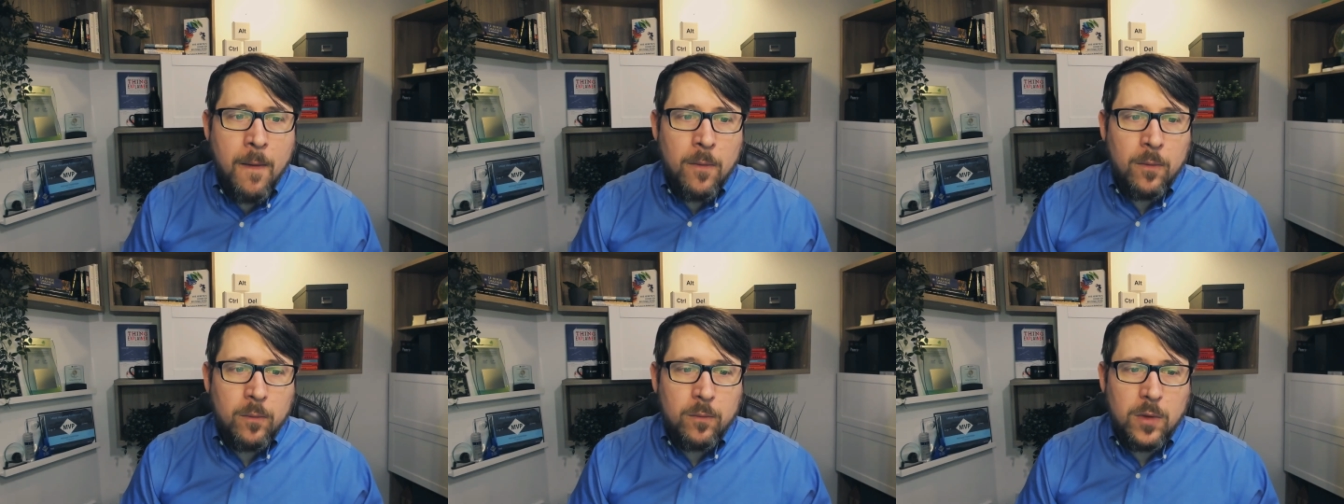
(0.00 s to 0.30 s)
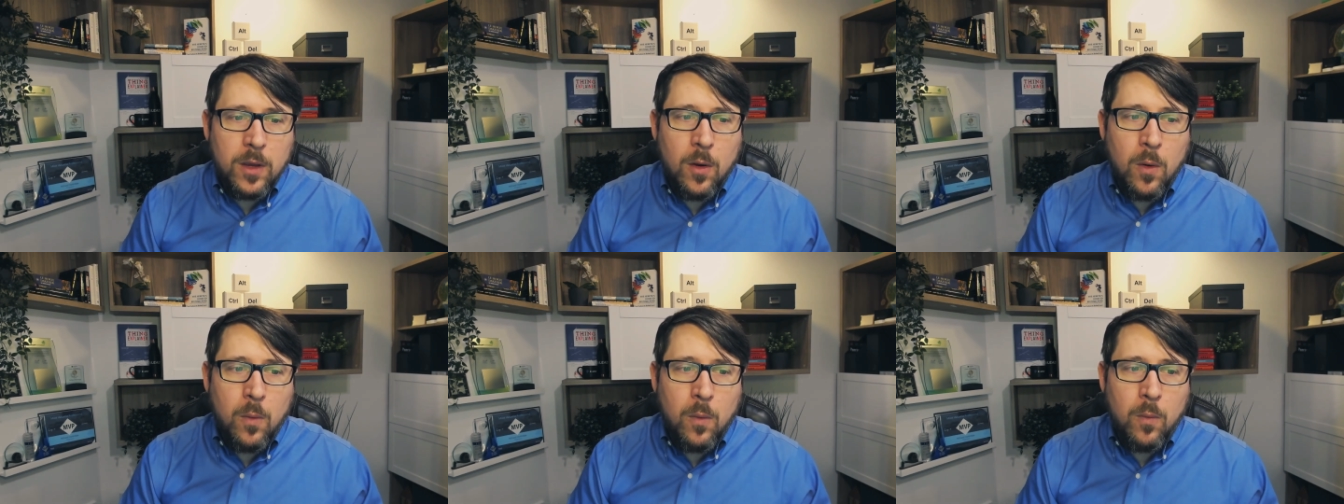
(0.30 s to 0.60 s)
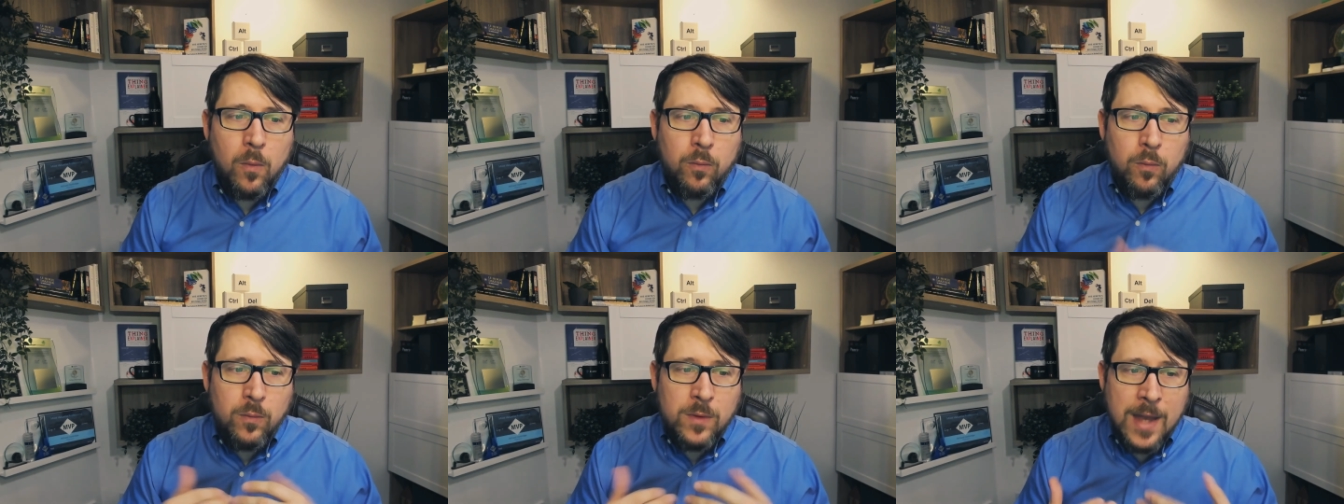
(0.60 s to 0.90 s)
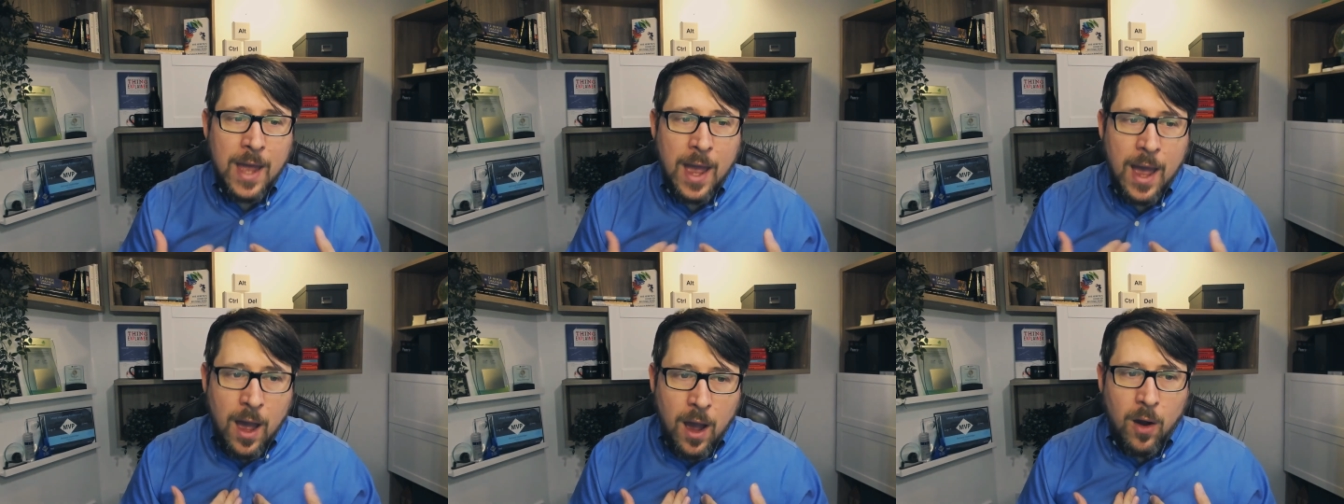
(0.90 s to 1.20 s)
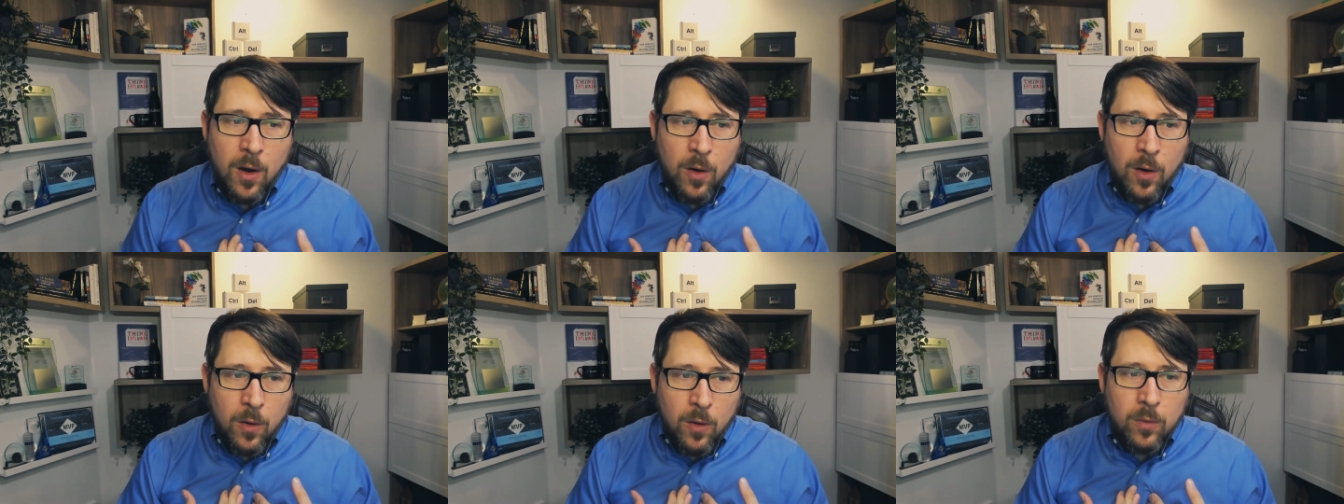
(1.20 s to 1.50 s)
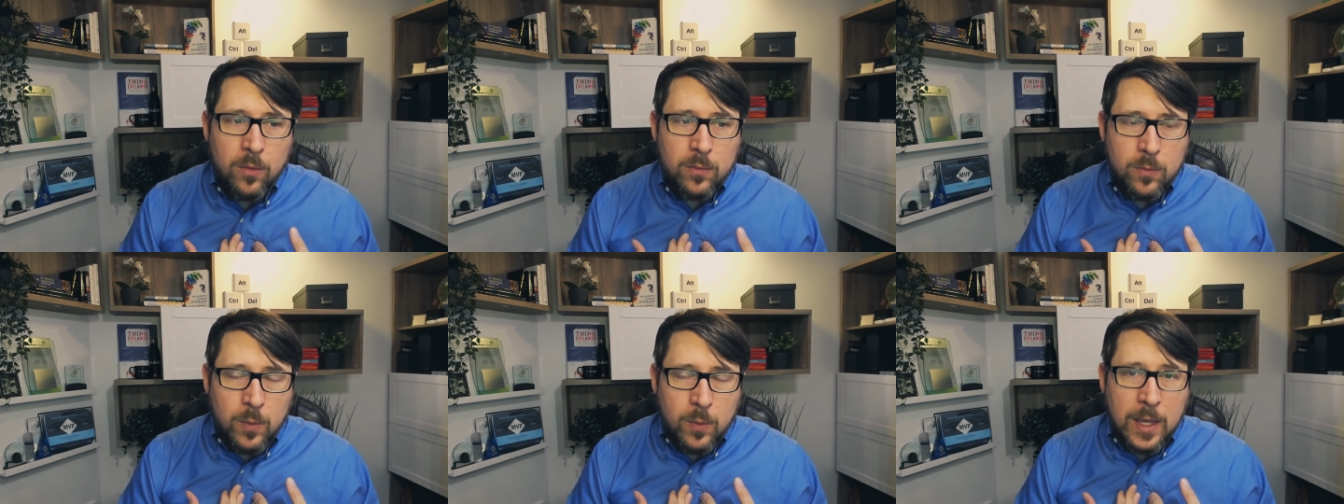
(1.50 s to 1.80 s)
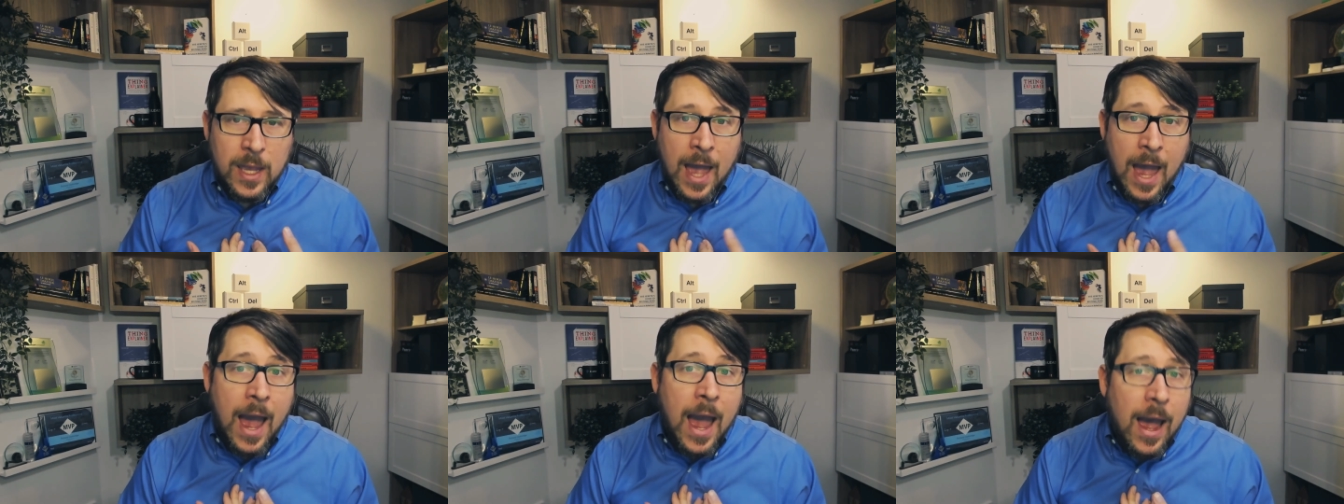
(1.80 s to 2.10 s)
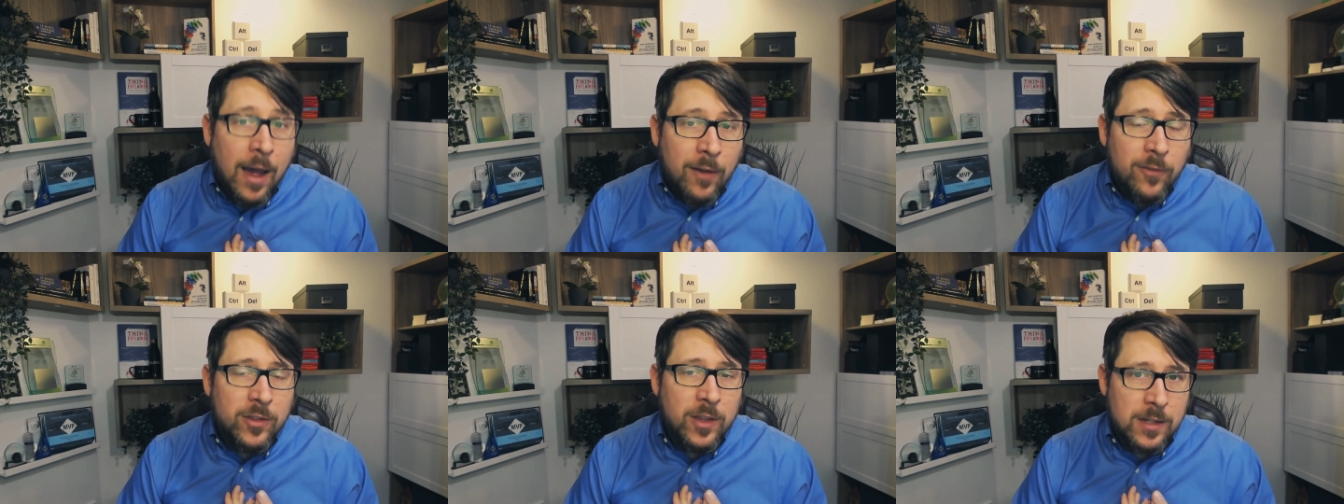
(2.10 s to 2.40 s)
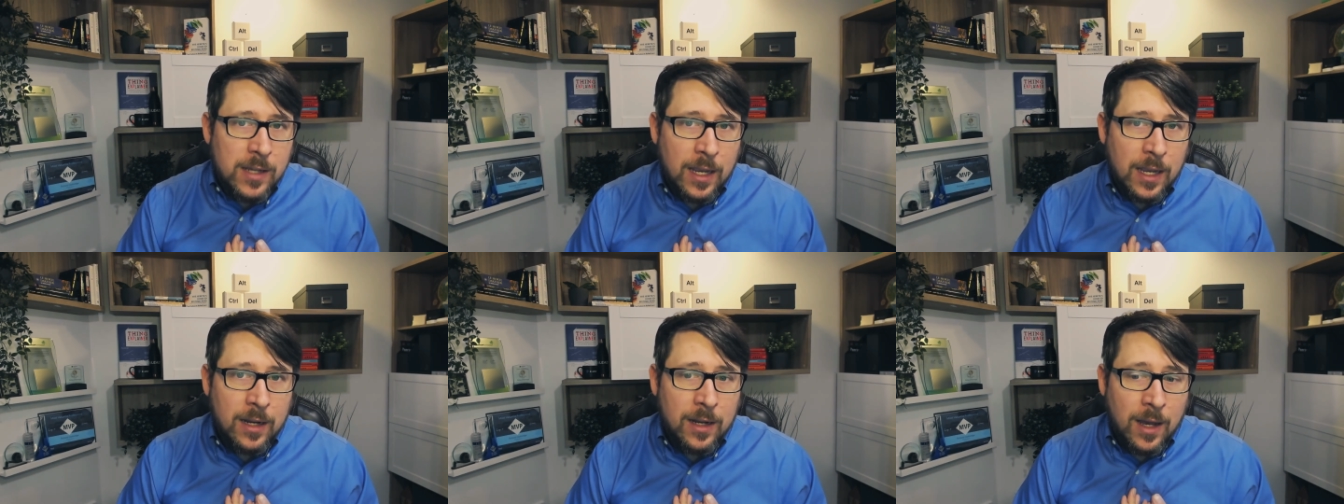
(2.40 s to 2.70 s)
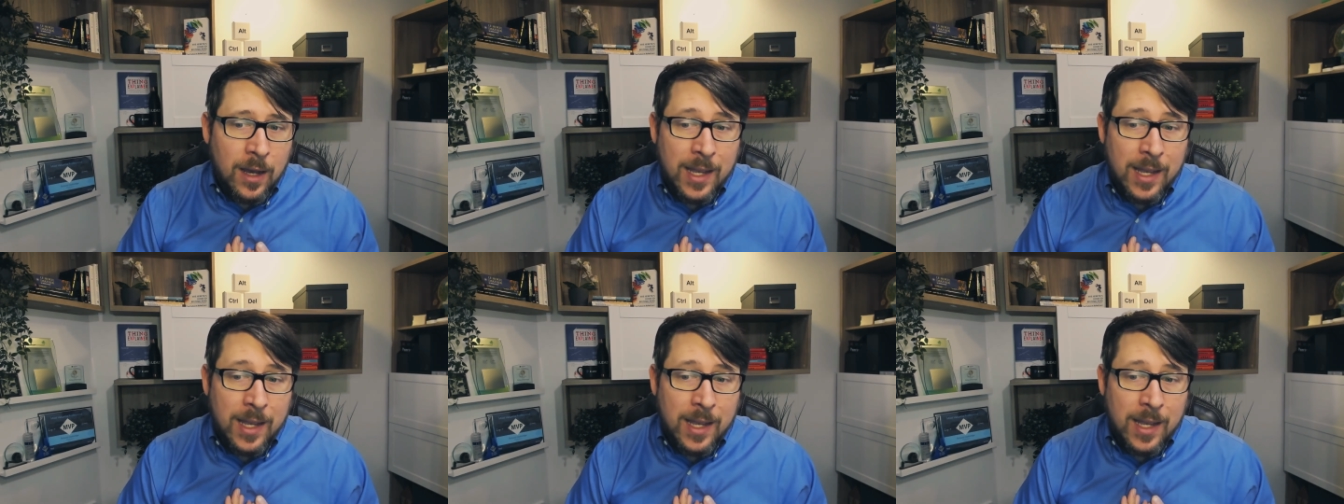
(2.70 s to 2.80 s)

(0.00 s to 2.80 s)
you know, now we have the data,